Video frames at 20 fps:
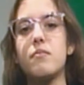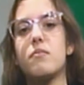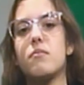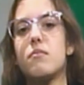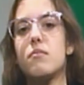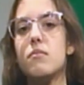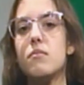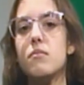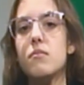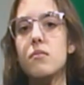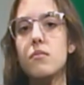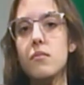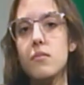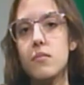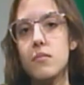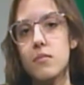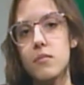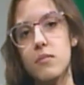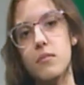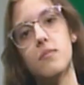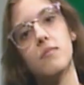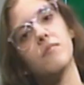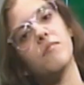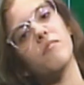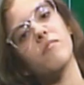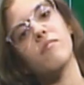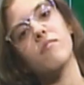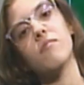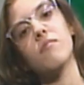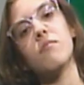
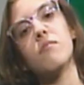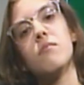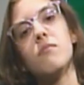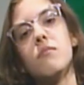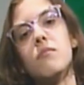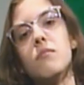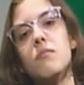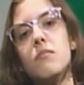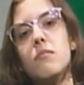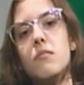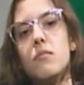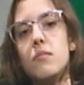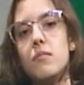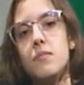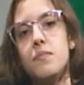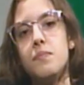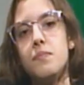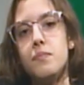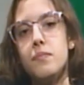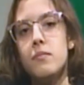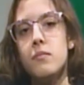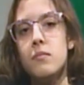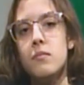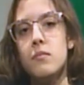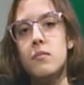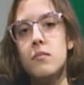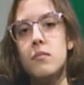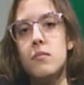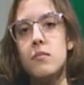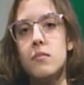
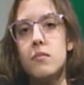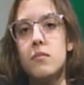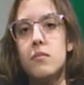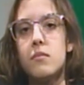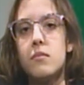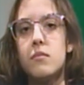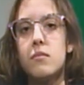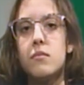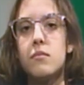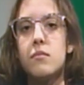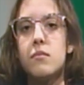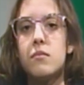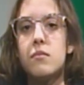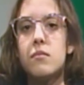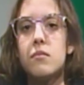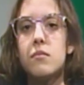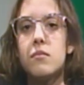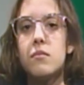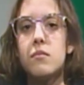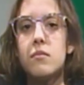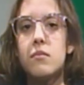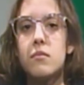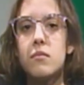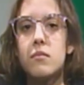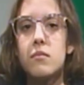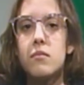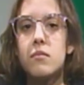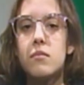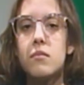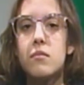
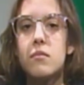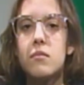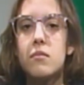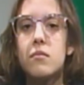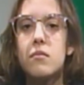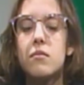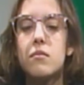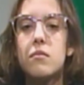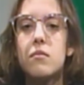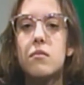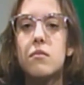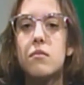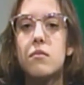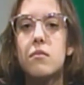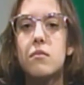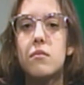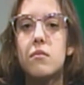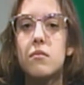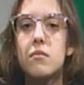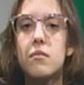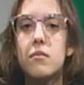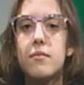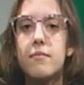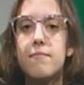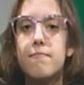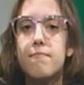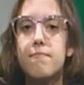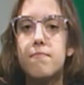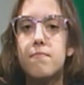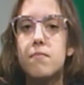
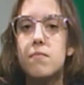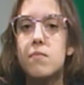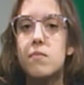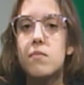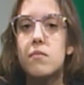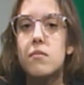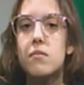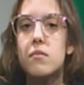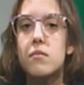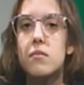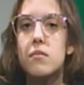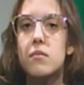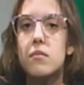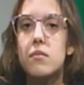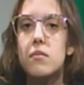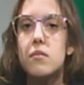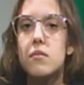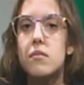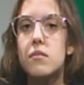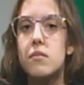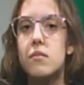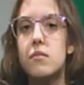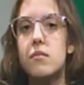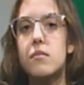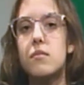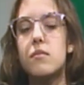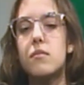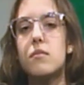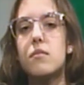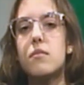
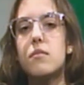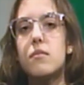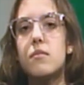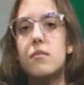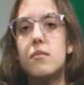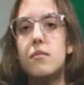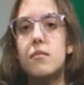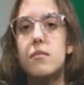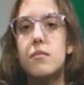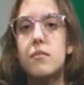[no speech]